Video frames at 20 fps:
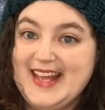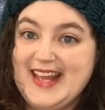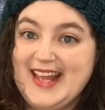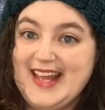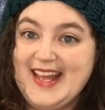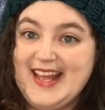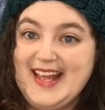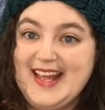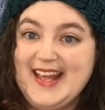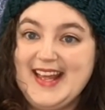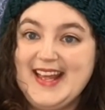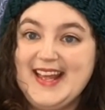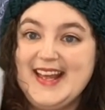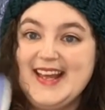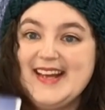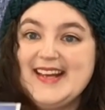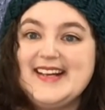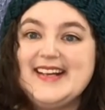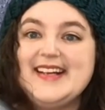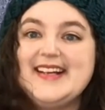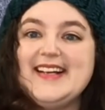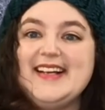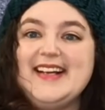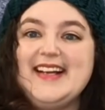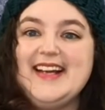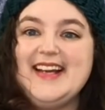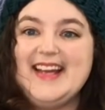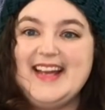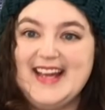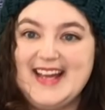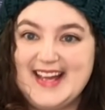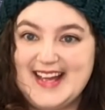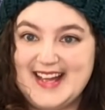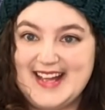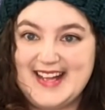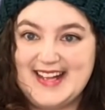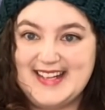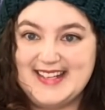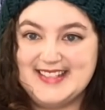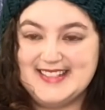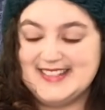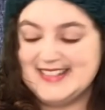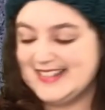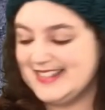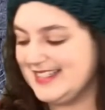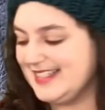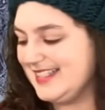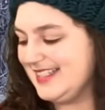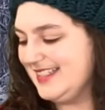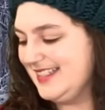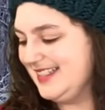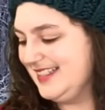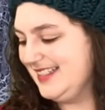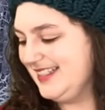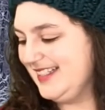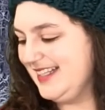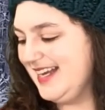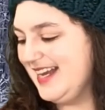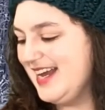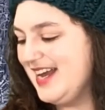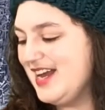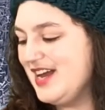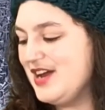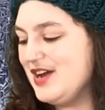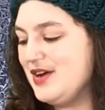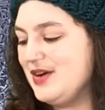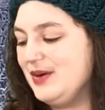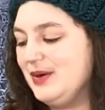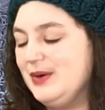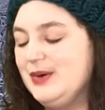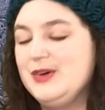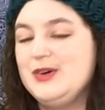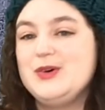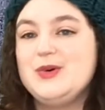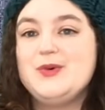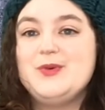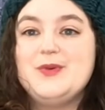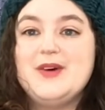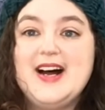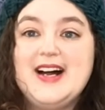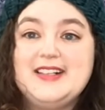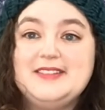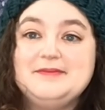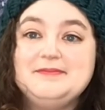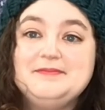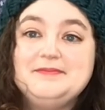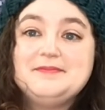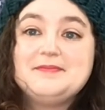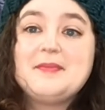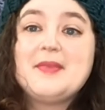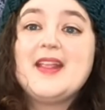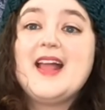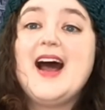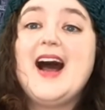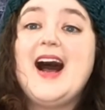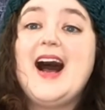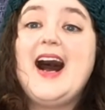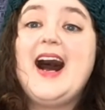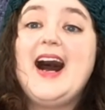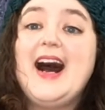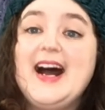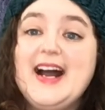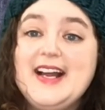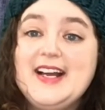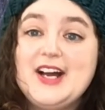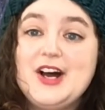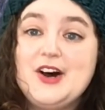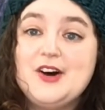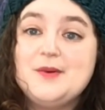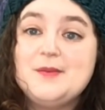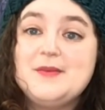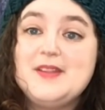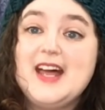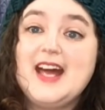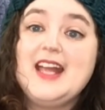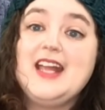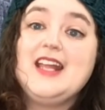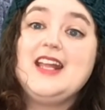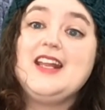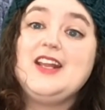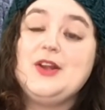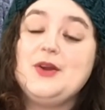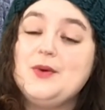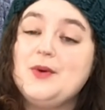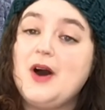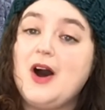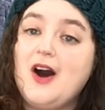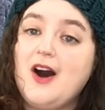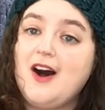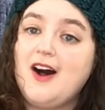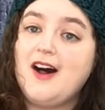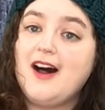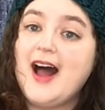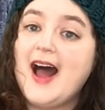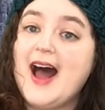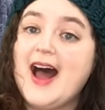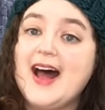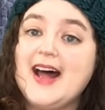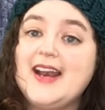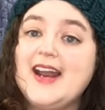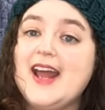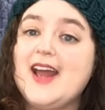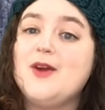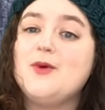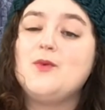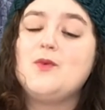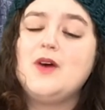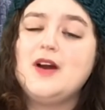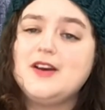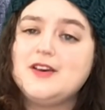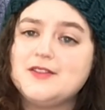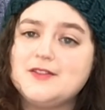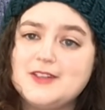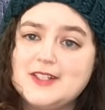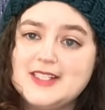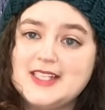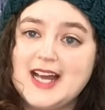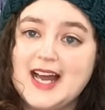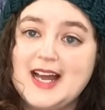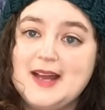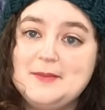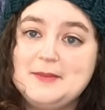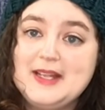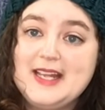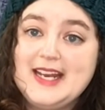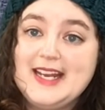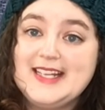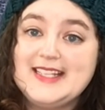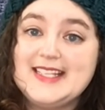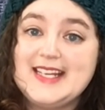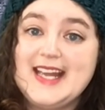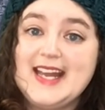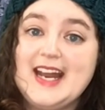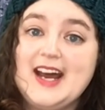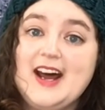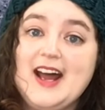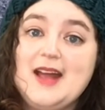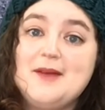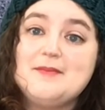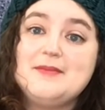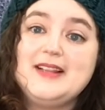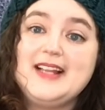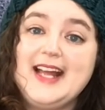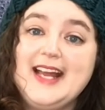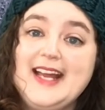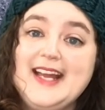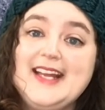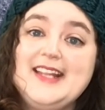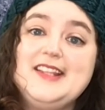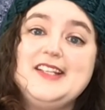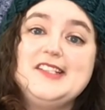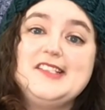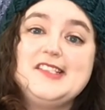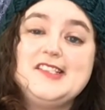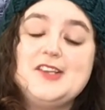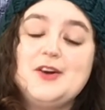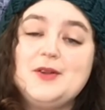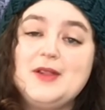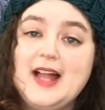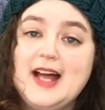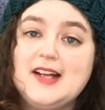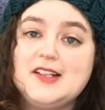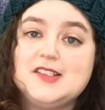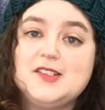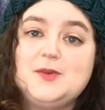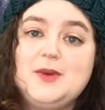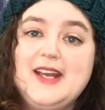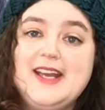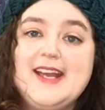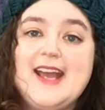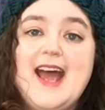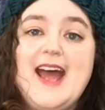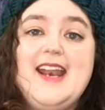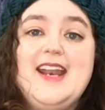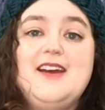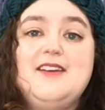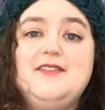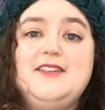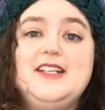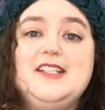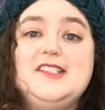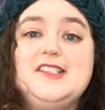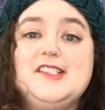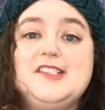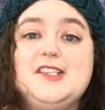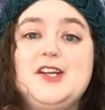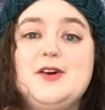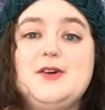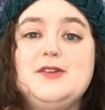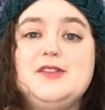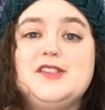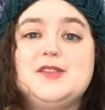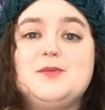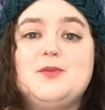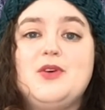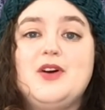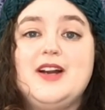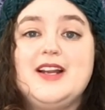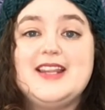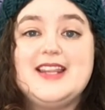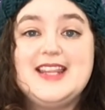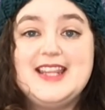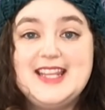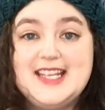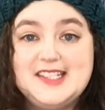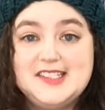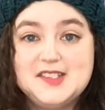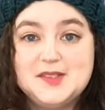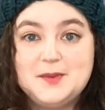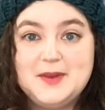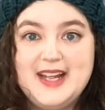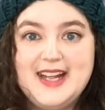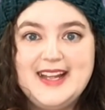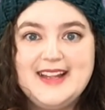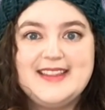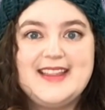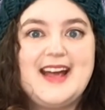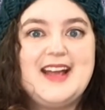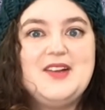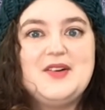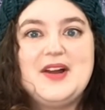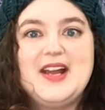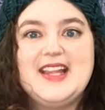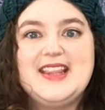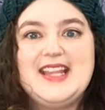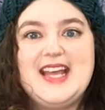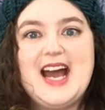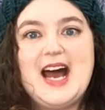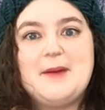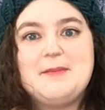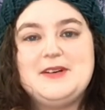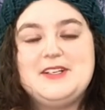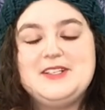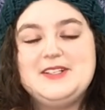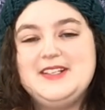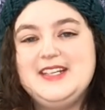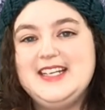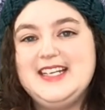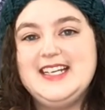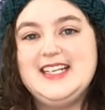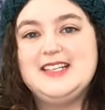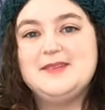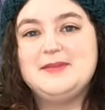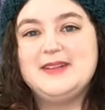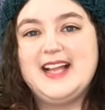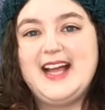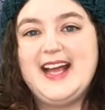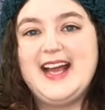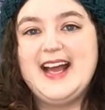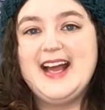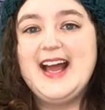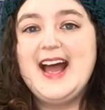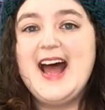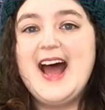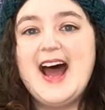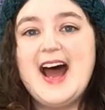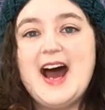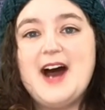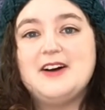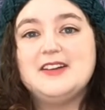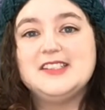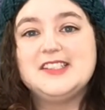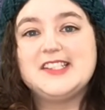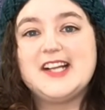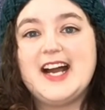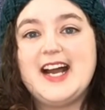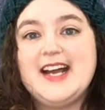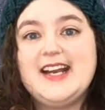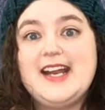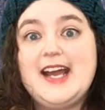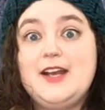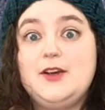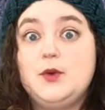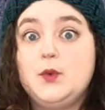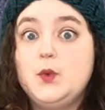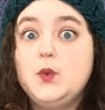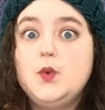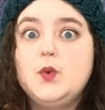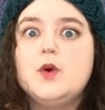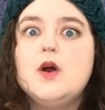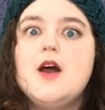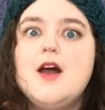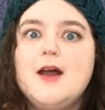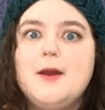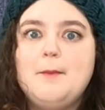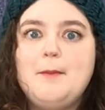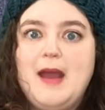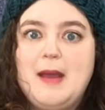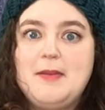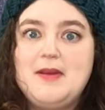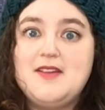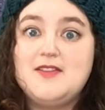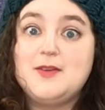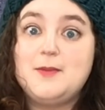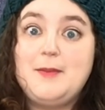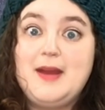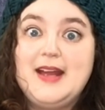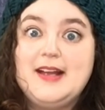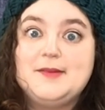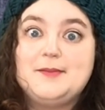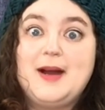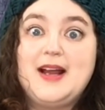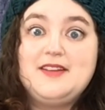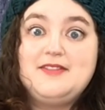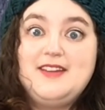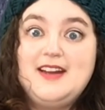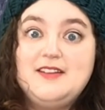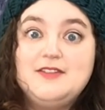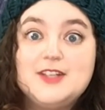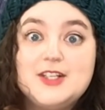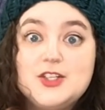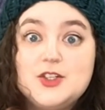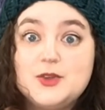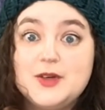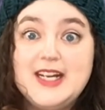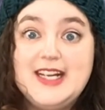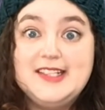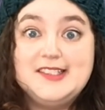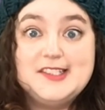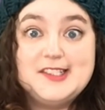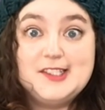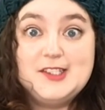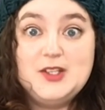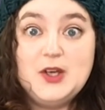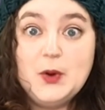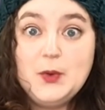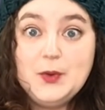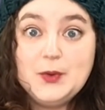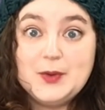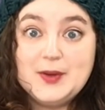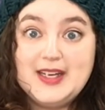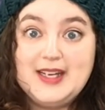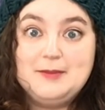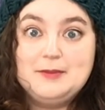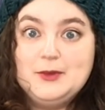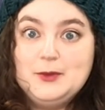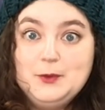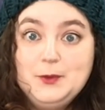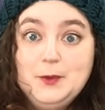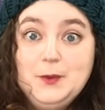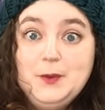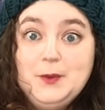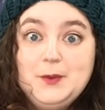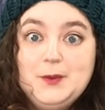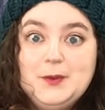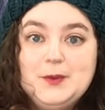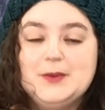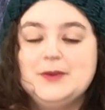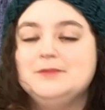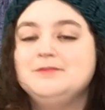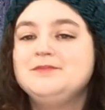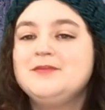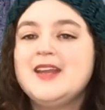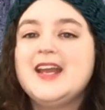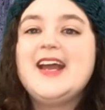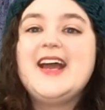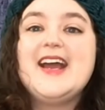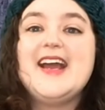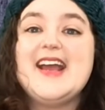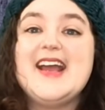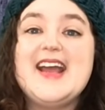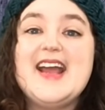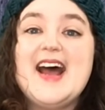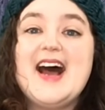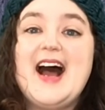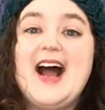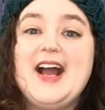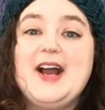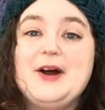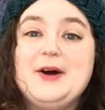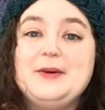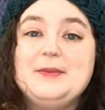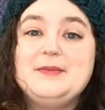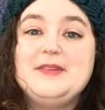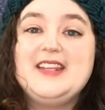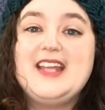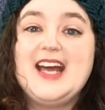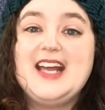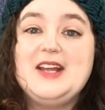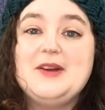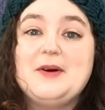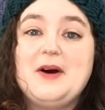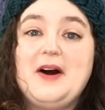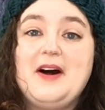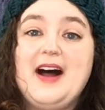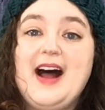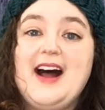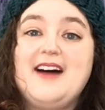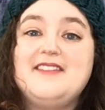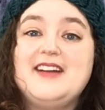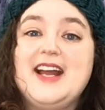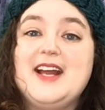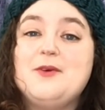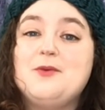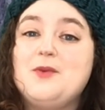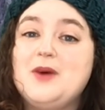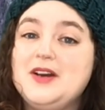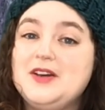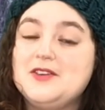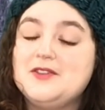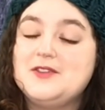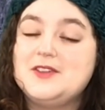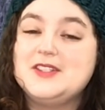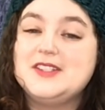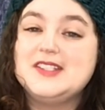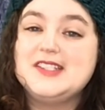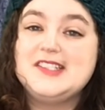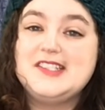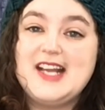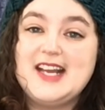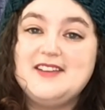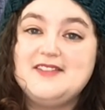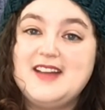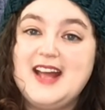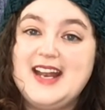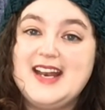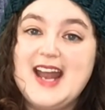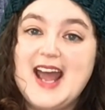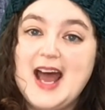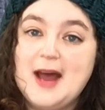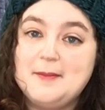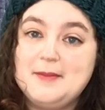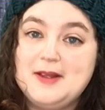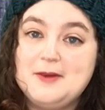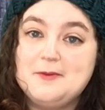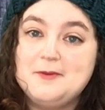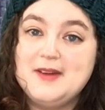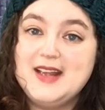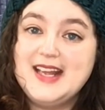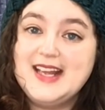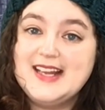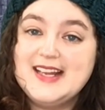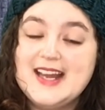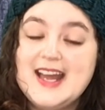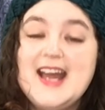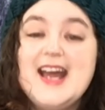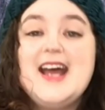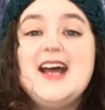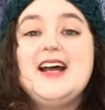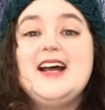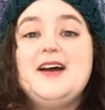The end. Well, I hope that you all had a wonderful time getting to get out and play in the snow last week, and if it snows more this week, that you'll get the opportunity to play outside and maybe even make my favorite treat, snow cream. I hope that you all have a wonderful, safe, and happy week.